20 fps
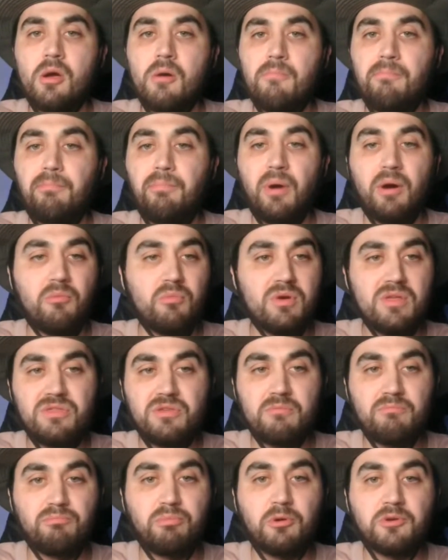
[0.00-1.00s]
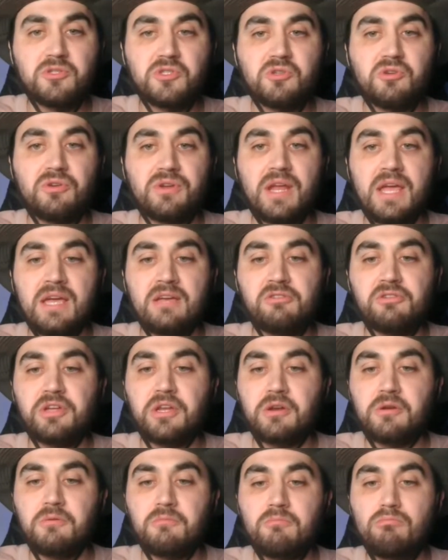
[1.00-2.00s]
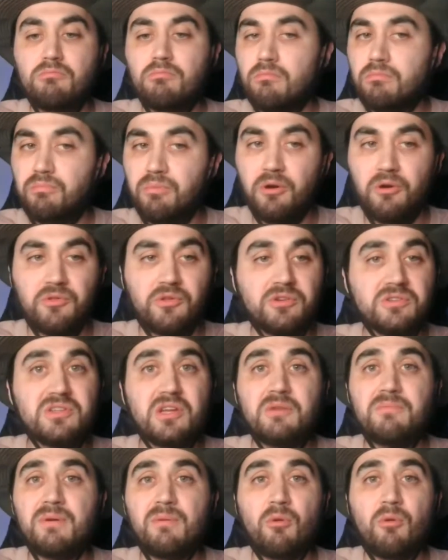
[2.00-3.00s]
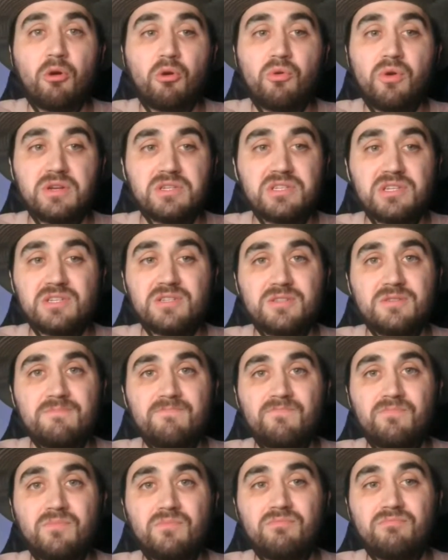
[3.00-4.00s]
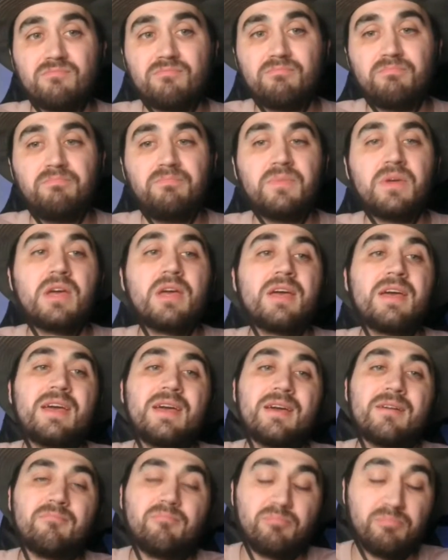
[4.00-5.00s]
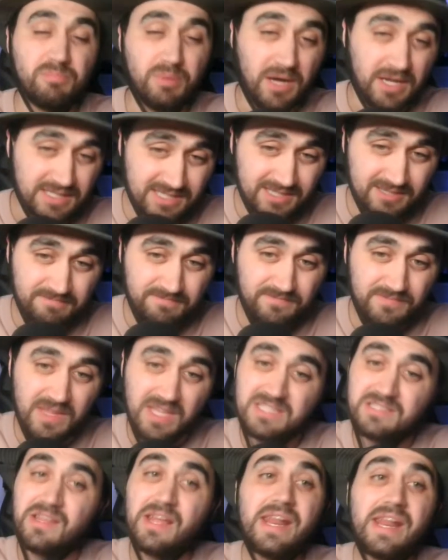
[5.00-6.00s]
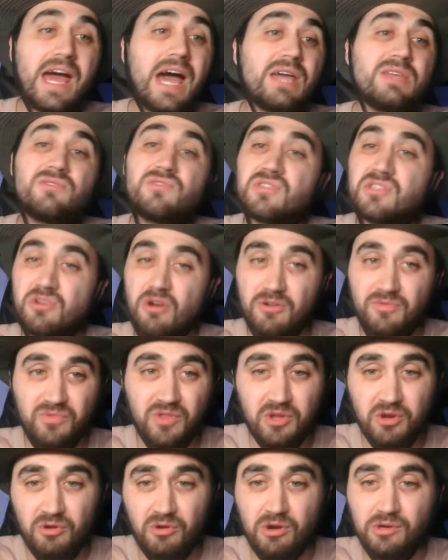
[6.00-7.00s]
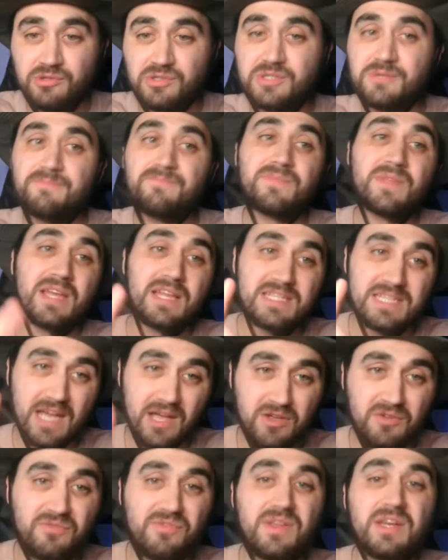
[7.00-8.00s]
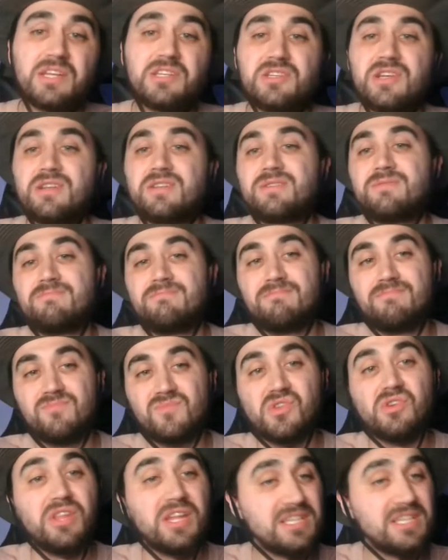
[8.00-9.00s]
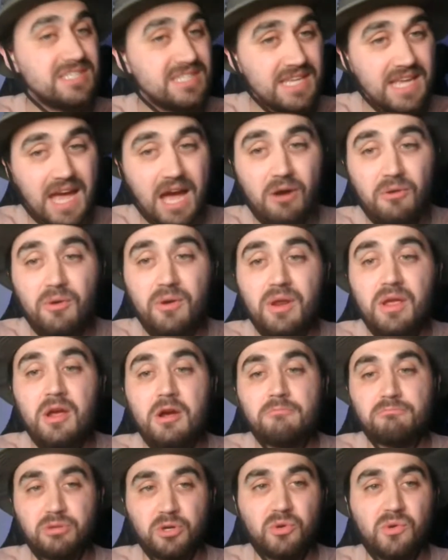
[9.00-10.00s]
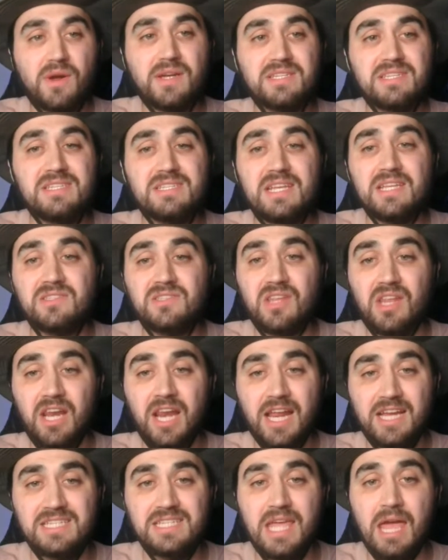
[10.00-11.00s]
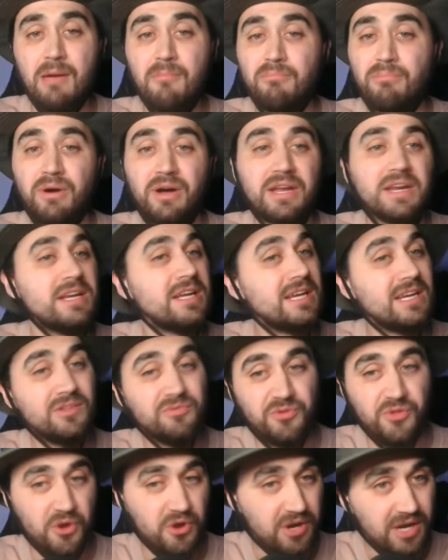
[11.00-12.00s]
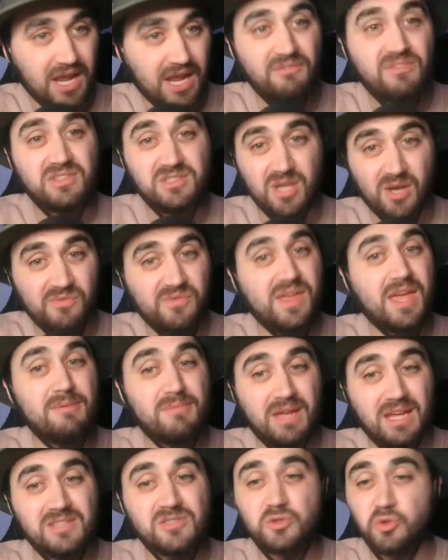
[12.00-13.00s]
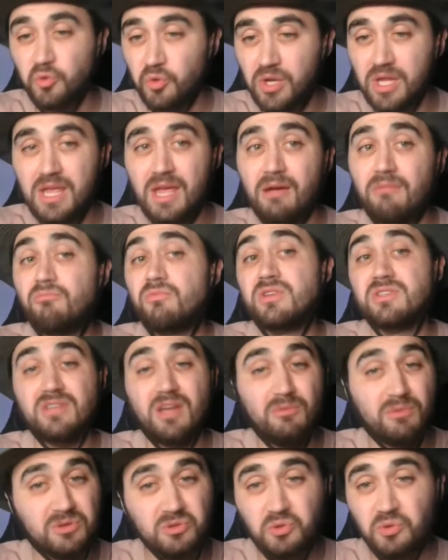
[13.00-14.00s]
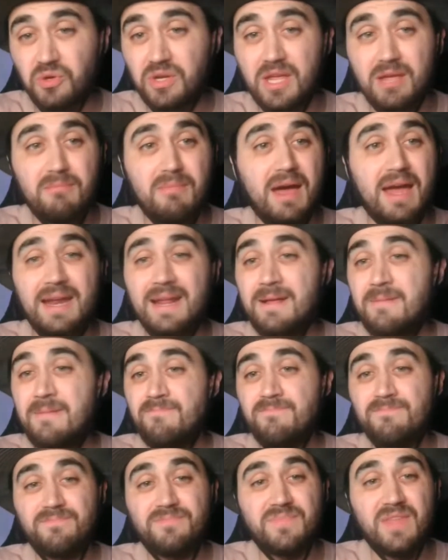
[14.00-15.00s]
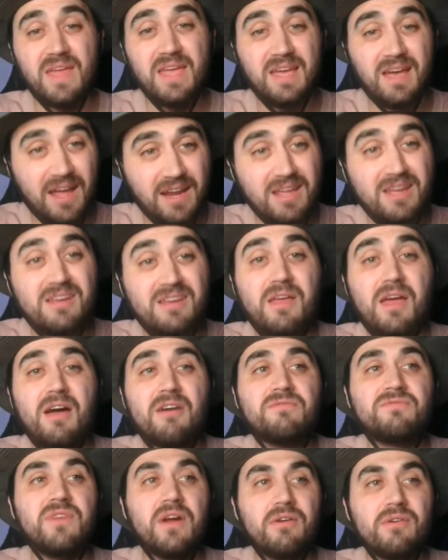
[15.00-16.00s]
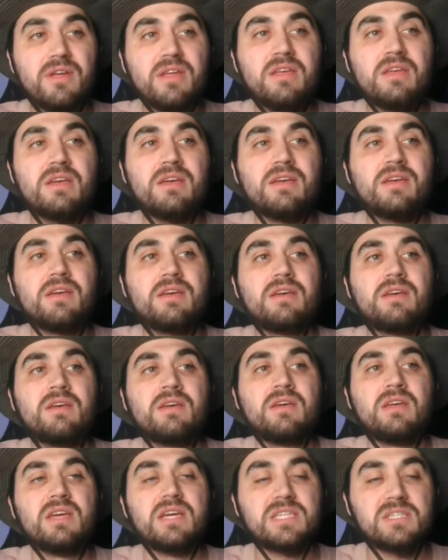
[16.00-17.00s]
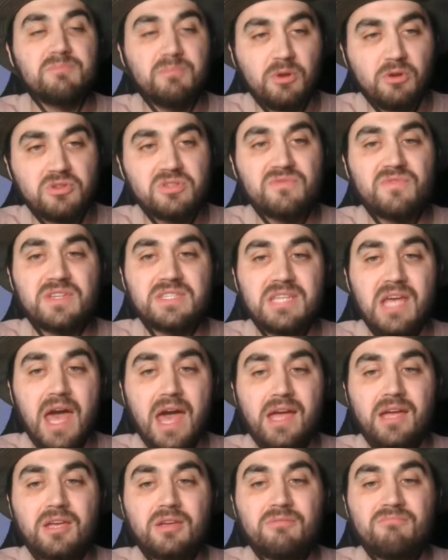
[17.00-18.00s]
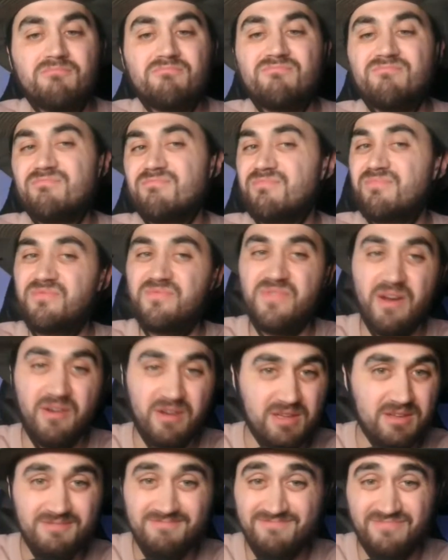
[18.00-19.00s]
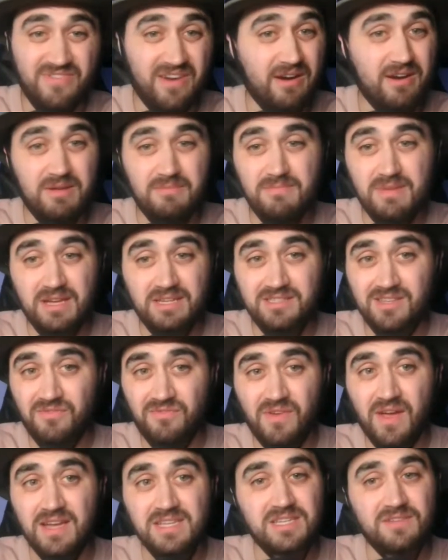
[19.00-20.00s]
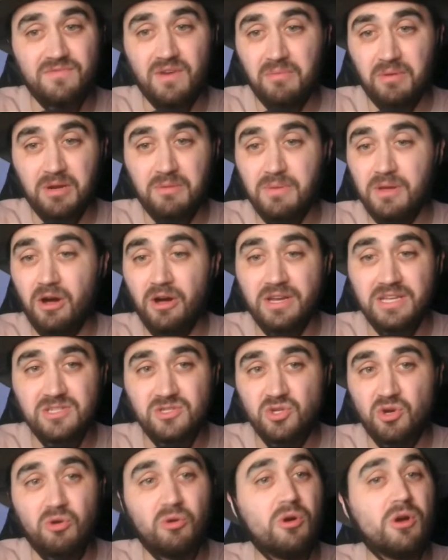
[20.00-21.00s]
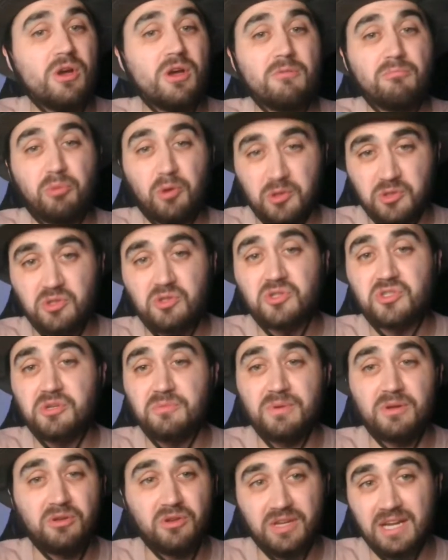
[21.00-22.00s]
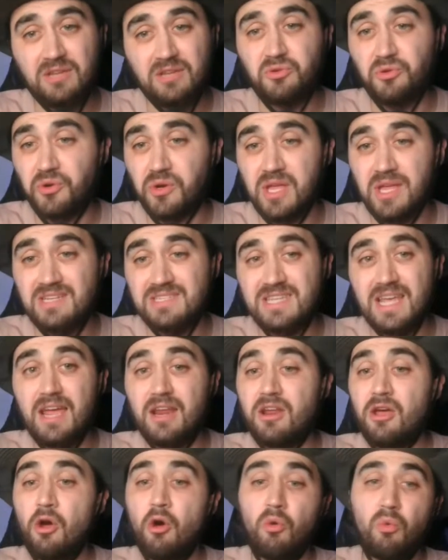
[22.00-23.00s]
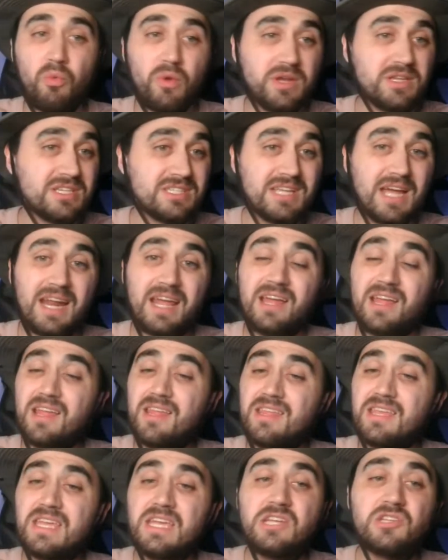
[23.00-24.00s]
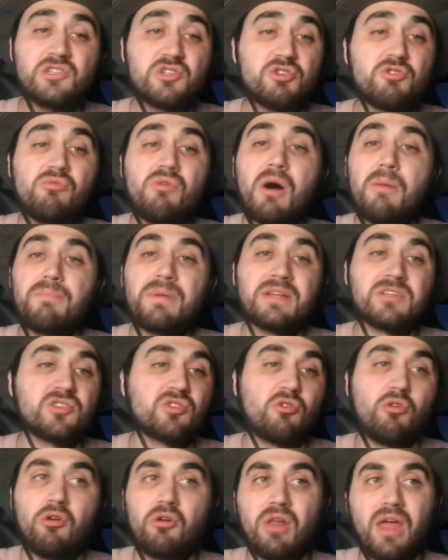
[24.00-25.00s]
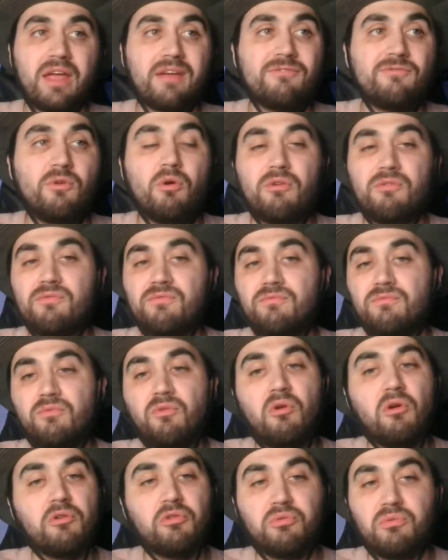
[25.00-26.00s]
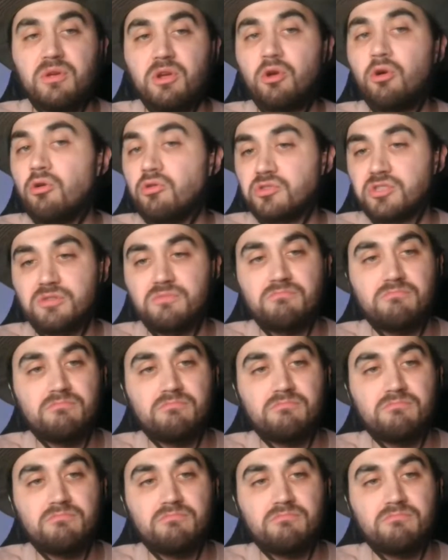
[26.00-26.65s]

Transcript: But with Portugal and England, bro, there's going to be more questions. But it's not how you start the Euros, it's how you finish it. So let's see how it progresses into the next game. But they're going to have a tough game against Turkey. We saw with Turkey, man. They got a very explosive attack. Very, very mid defense, if I'm going to be honest. So Portugal should be looking at Turkey and saying, we just got to eat you up and score like 4-3 goals.